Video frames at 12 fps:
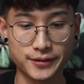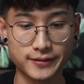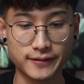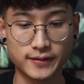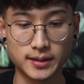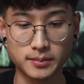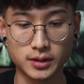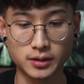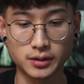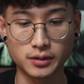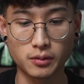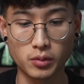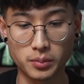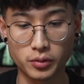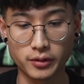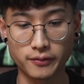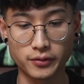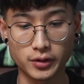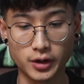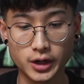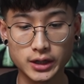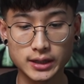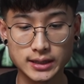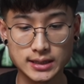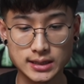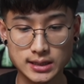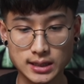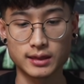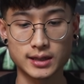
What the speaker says: 50mm 1.4 art lens.